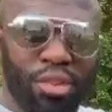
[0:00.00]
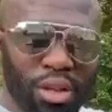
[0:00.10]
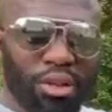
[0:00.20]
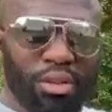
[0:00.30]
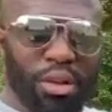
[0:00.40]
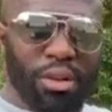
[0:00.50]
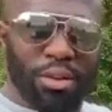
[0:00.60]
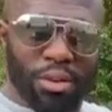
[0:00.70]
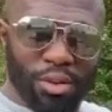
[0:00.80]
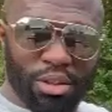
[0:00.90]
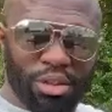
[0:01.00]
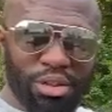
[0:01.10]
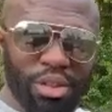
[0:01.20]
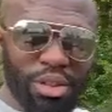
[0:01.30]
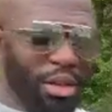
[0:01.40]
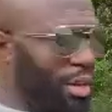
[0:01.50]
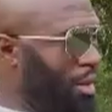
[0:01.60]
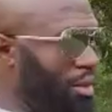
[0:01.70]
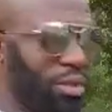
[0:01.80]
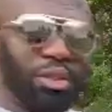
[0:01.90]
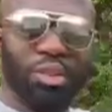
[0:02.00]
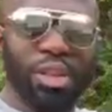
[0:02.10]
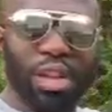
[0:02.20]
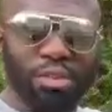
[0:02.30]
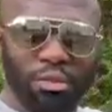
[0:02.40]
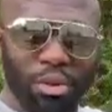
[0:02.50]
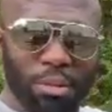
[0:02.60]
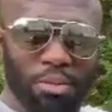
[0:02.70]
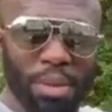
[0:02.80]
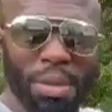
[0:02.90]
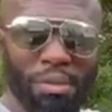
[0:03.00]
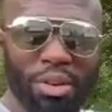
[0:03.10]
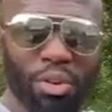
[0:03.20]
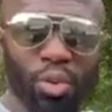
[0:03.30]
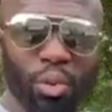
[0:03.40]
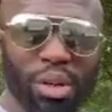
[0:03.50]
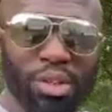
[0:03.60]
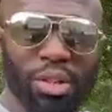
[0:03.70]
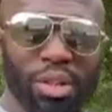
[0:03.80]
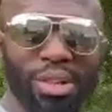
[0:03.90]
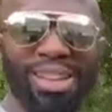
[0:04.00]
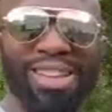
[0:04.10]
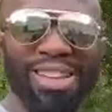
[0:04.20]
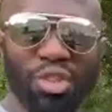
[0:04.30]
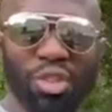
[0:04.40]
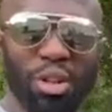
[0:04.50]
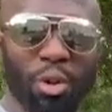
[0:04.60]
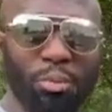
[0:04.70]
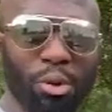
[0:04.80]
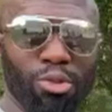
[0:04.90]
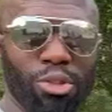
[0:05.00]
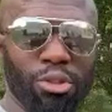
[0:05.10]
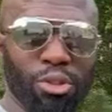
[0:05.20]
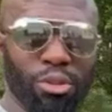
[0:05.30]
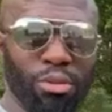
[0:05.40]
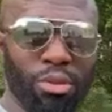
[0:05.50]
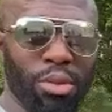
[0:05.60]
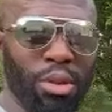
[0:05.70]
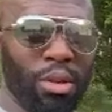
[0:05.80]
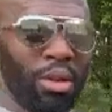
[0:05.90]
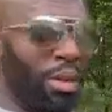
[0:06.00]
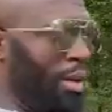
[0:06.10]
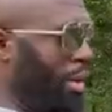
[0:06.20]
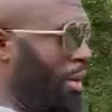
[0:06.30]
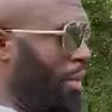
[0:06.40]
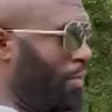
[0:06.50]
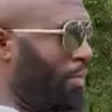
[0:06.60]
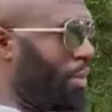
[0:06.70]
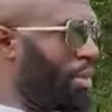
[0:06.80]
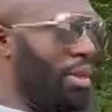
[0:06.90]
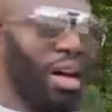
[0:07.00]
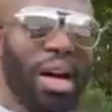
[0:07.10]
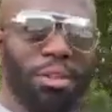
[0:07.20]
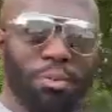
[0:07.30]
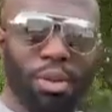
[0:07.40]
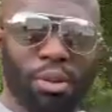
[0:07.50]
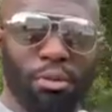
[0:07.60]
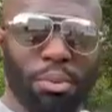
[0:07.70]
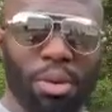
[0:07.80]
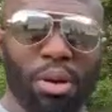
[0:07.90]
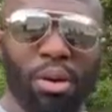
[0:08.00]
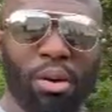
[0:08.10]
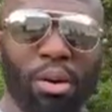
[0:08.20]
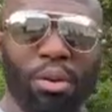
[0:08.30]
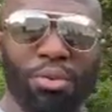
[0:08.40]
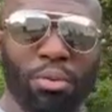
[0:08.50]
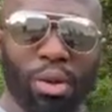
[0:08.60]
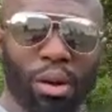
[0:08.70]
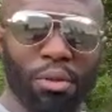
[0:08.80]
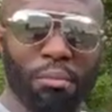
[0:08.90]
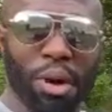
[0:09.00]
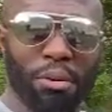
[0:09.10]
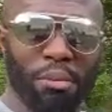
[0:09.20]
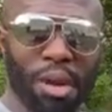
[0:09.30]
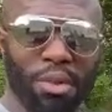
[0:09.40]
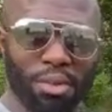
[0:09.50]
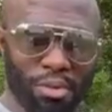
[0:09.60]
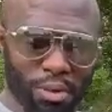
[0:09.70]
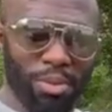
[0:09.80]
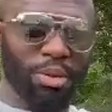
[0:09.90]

this. This is the slasher grip. Now I'm getting ready to switch in slow motion to the ice pick grip, or also called the Michael Myers grip.